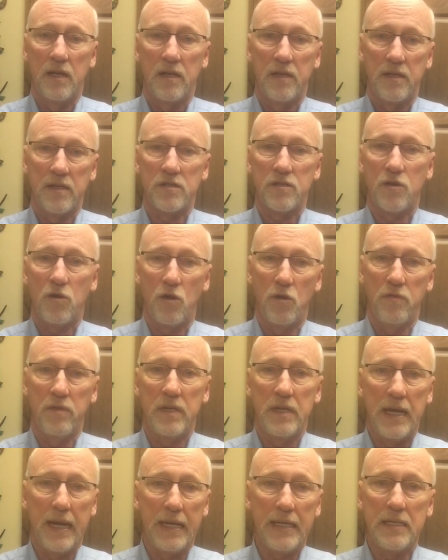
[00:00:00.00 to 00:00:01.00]

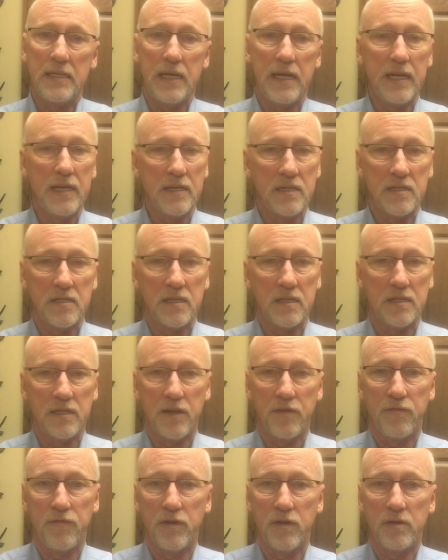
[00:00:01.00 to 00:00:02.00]
COVID-19 is a
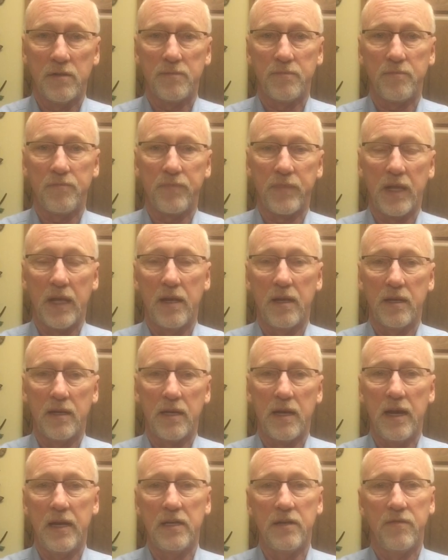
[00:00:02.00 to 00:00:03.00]
different
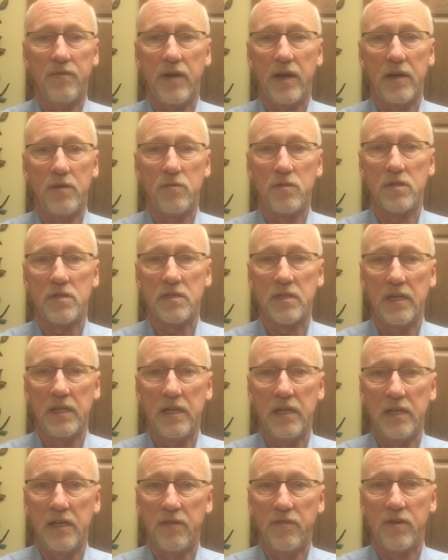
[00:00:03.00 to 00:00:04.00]
kind of virus than
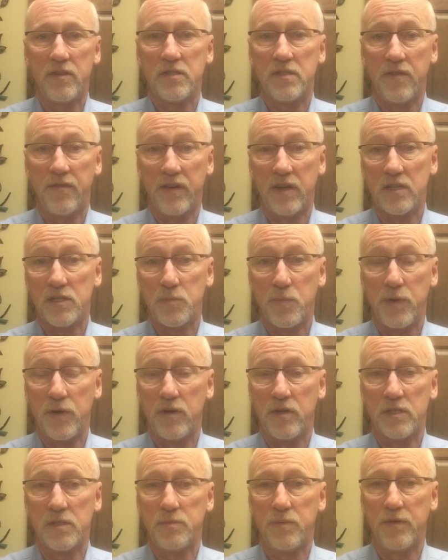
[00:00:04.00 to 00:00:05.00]
any of us have
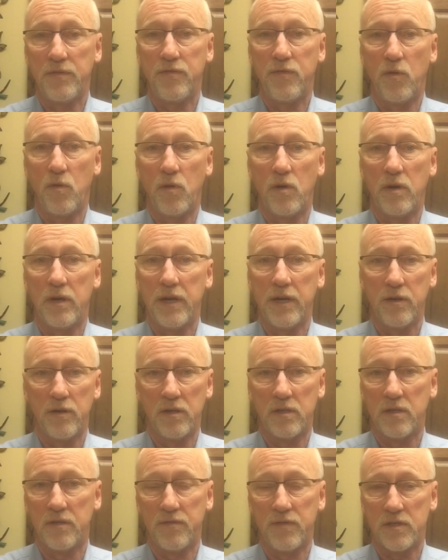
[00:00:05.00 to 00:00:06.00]
experienced before here
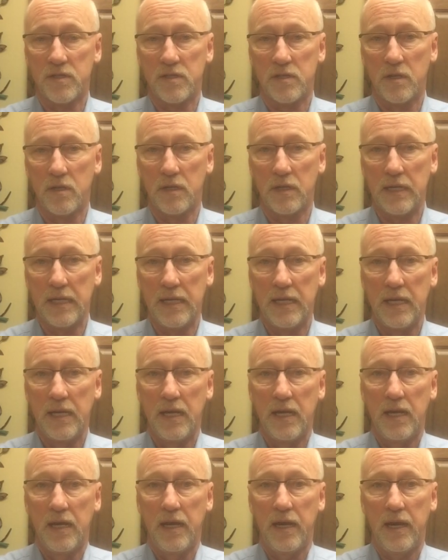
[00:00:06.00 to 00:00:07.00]
at the facility.
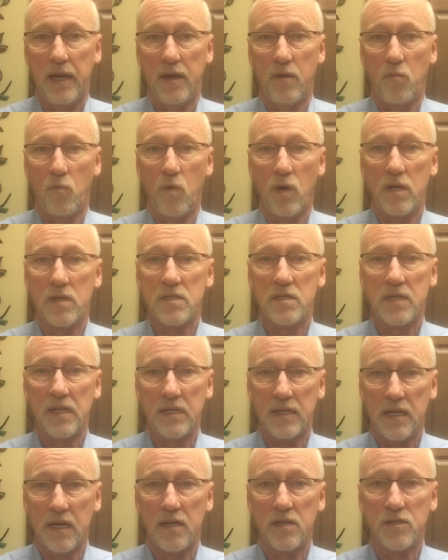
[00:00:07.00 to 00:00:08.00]
And once
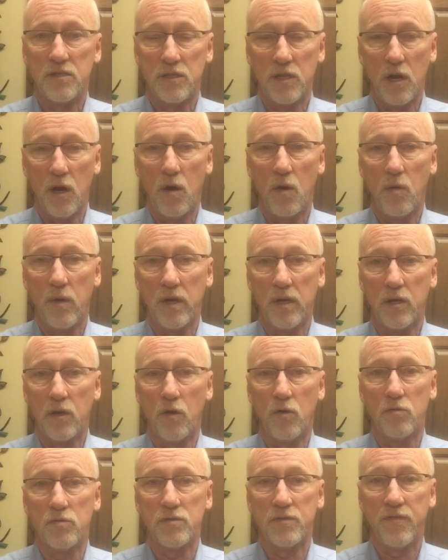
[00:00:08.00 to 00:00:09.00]
it does go, it
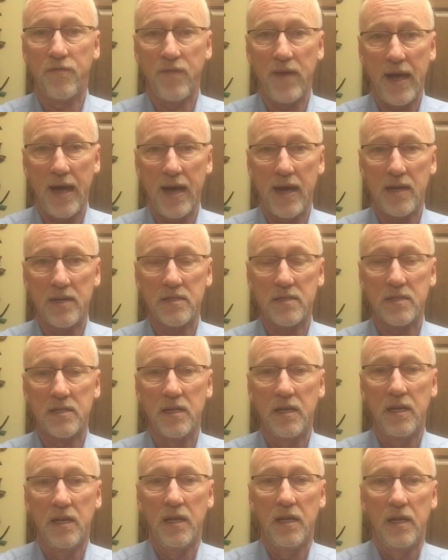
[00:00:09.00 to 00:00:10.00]
goes fast.
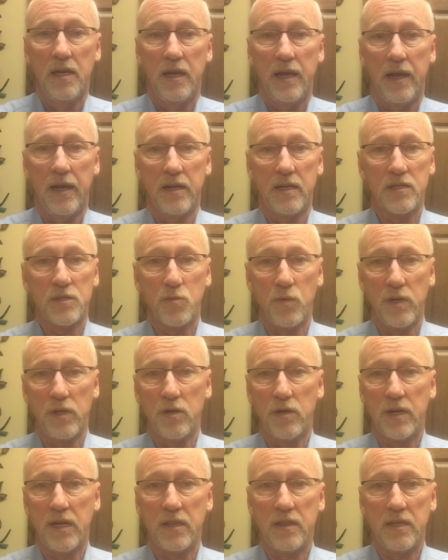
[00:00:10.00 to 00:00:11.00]
And as we
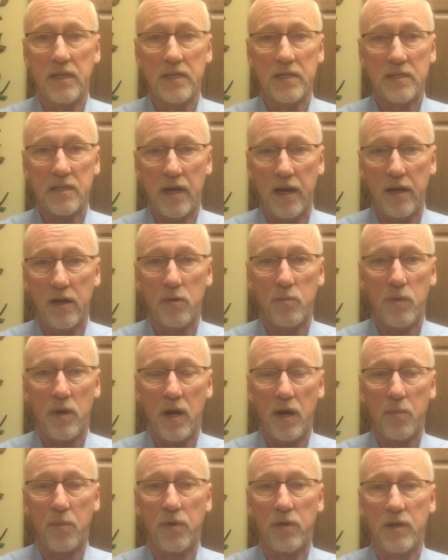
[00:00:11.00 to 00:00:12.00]
look at the entire
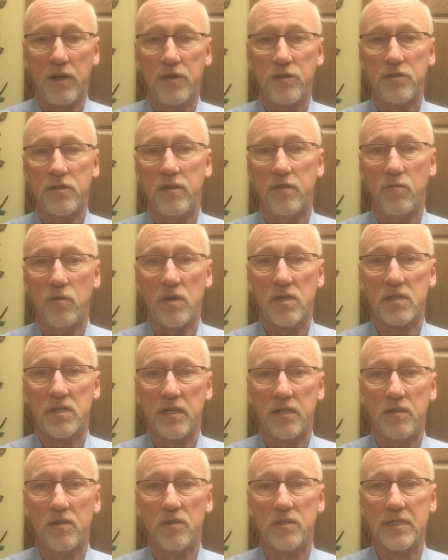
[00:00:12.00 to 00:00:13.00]
population of
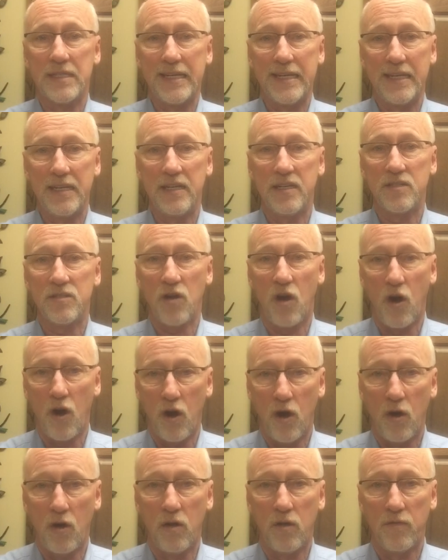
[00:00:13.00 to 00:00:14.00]
West Hills, it is
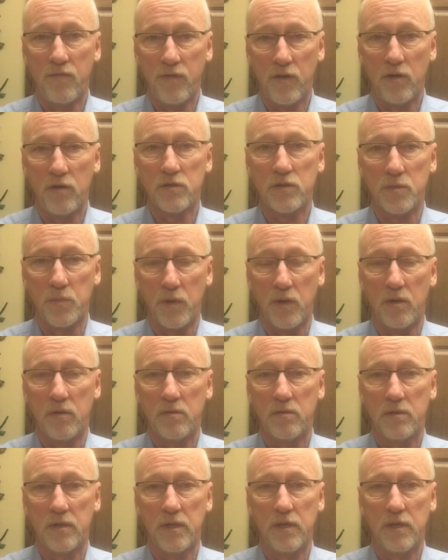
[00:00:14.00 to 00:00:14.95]
all vulnerable,